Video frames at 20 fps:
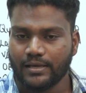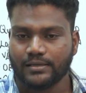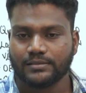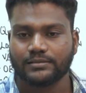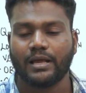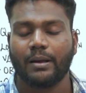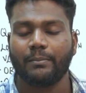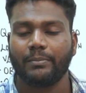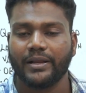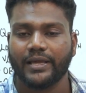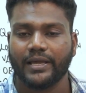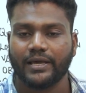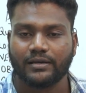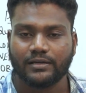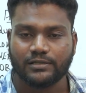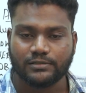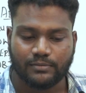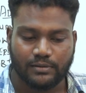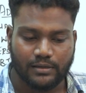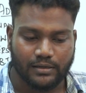Sampling
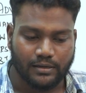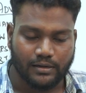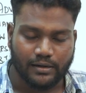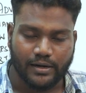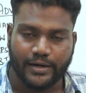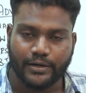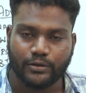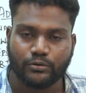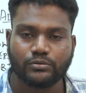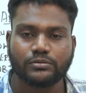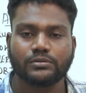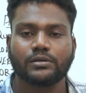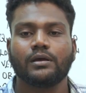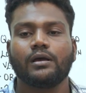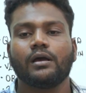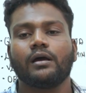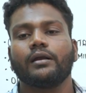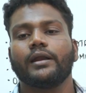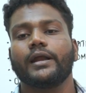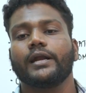errors will reduce,
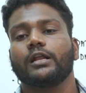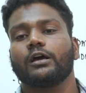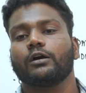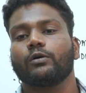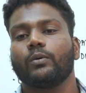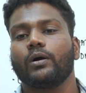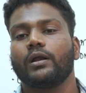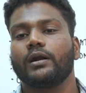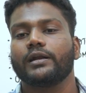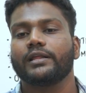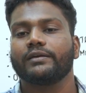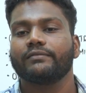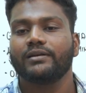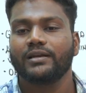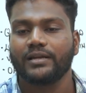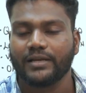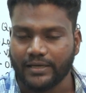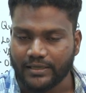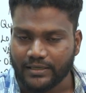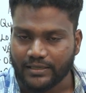data quality
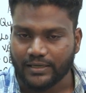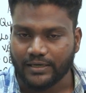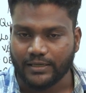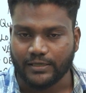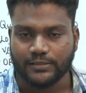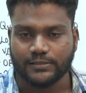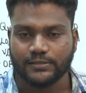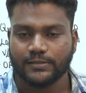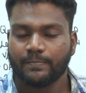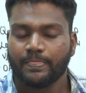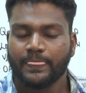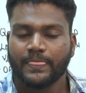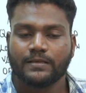will increase.